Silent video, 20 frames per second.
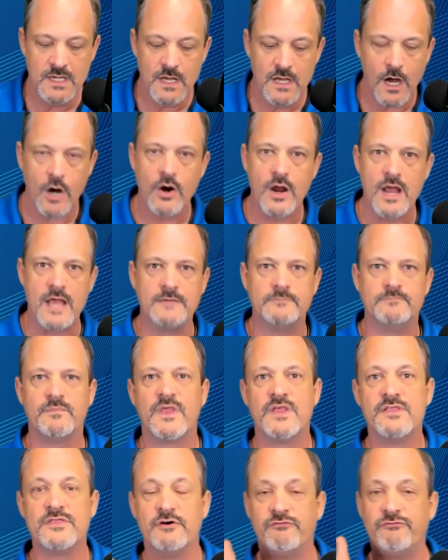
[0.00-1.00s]
All right,
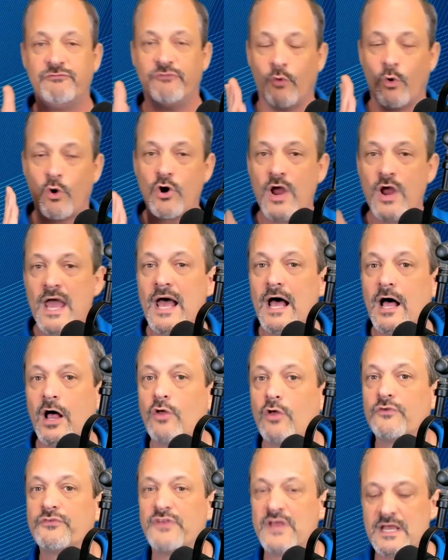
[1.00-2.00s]
the four
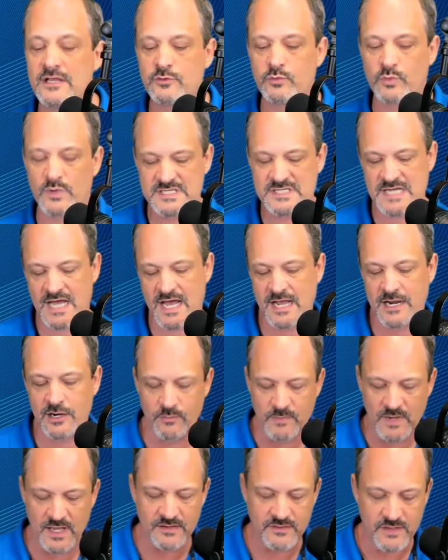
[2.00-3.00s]
L's in
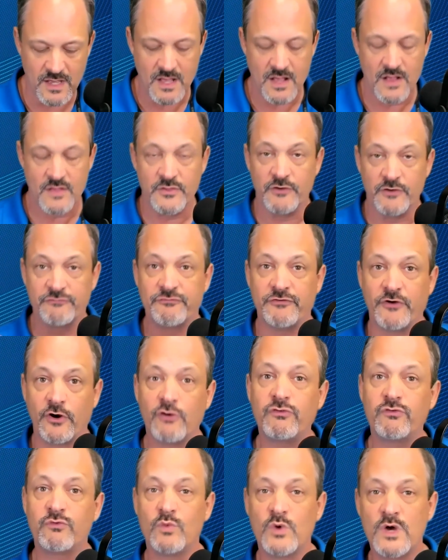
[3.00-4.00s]
retirement. The
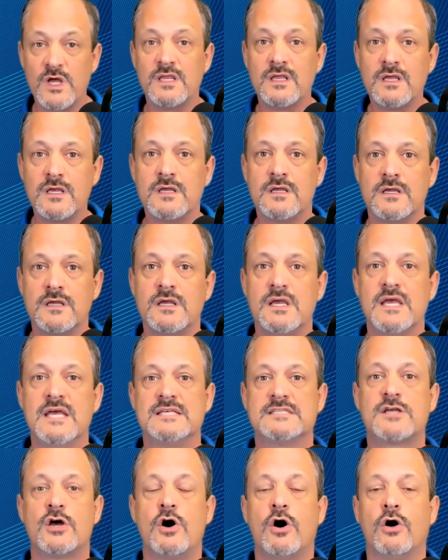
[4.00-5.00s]
first one
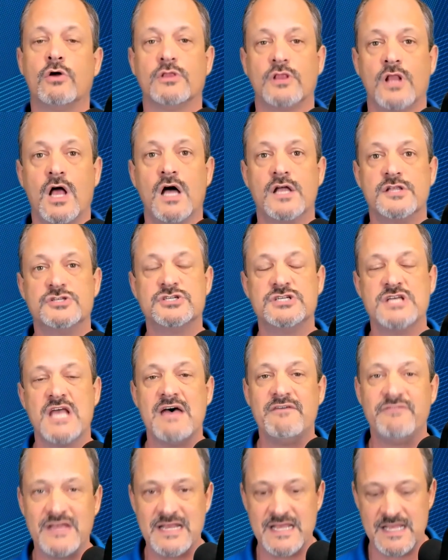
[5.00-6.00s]
is called
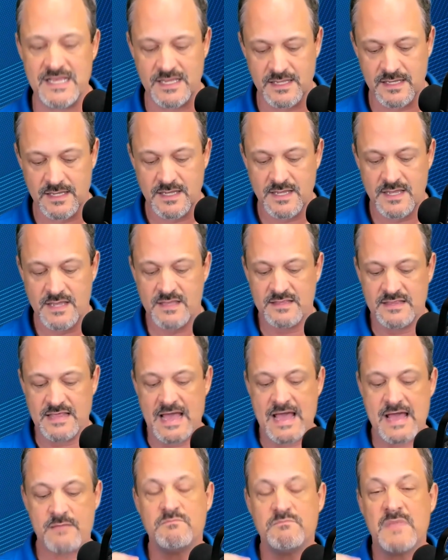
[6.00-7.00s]
longevity.
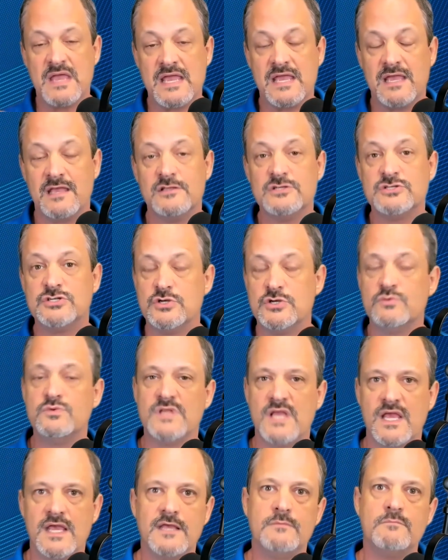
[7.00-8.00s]
That means you
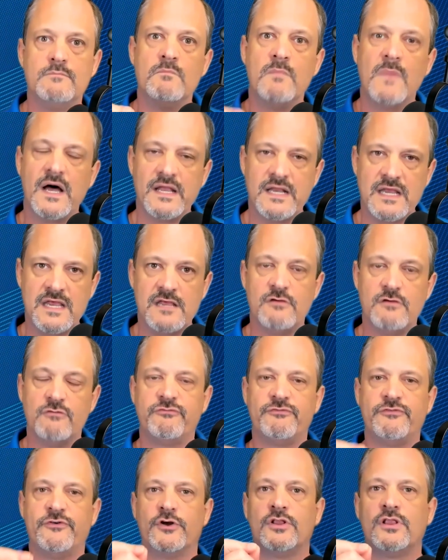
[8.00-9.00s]
need money
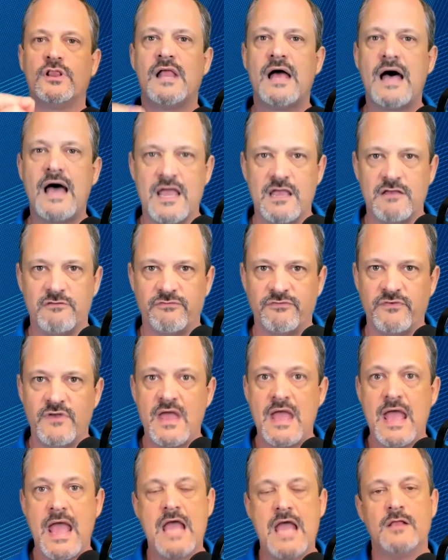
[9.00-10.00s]
for life,
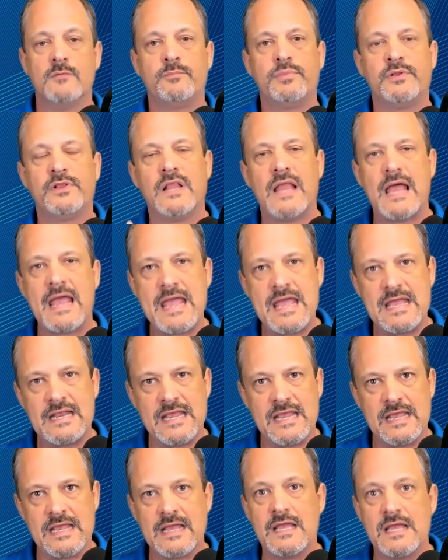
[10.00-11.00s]
and
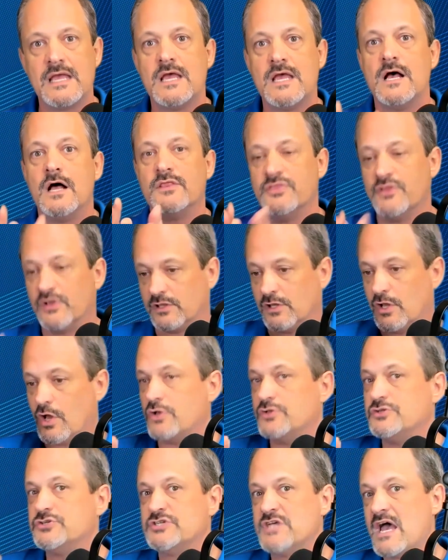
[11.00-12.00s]
planning the
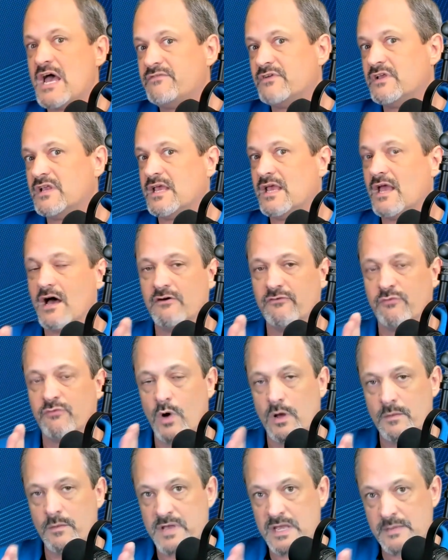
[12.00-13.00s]
longevity of
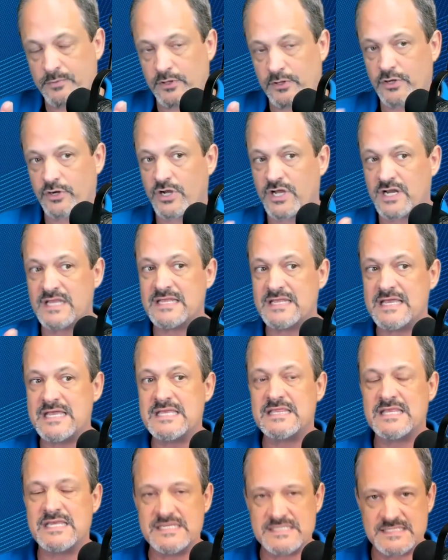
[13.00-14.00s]
what people are going to
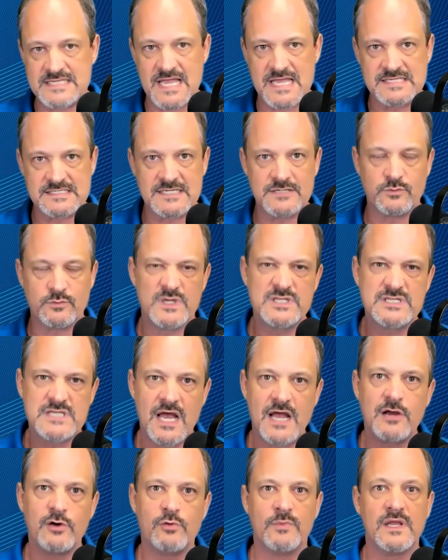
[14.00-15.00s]
need these days in
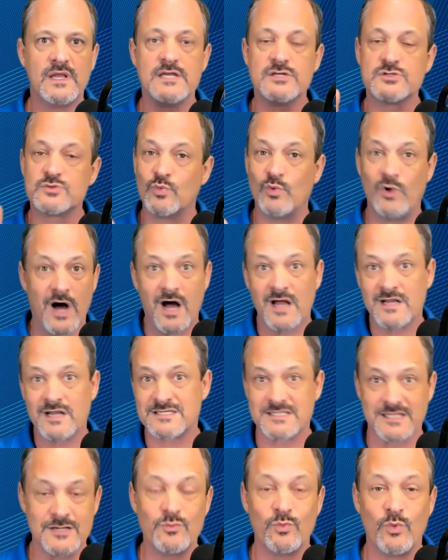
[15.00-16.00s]
retirement is
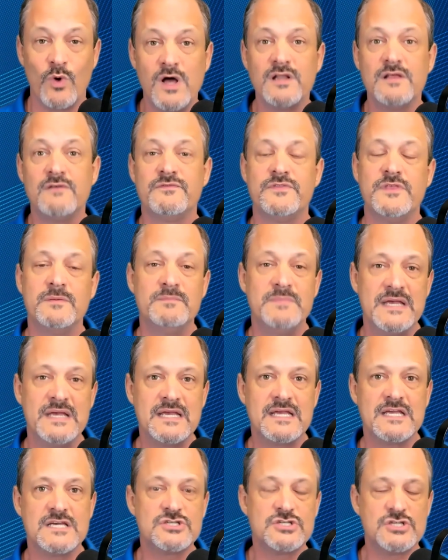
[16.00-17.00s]
honestly one of the
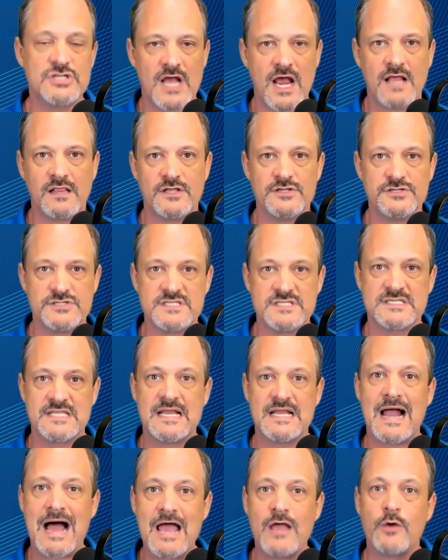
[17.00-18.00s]
biggest challenges
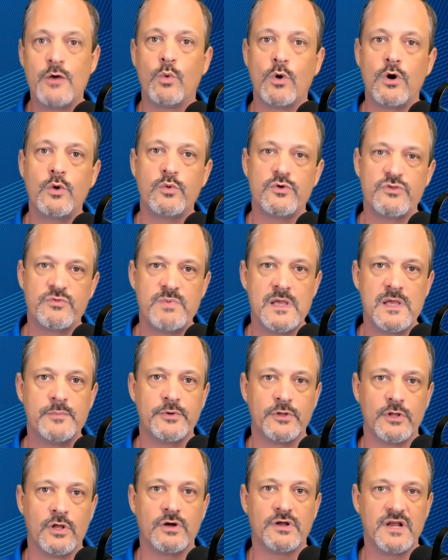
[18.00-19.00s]
that I work with
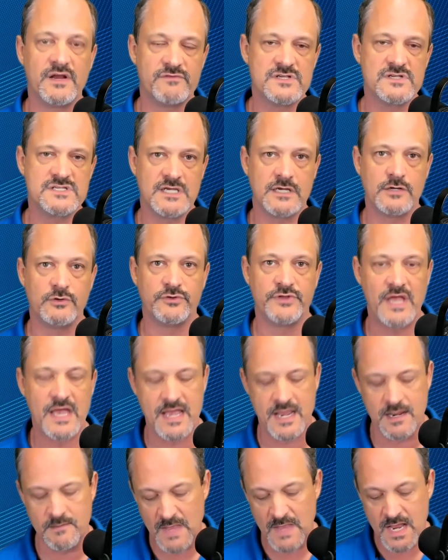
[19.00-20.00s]
people on every single
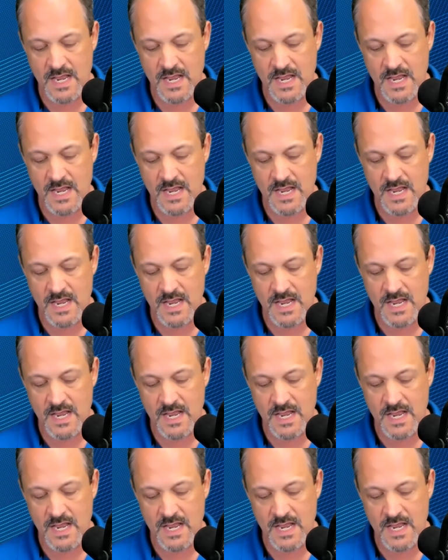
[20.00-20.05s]
day.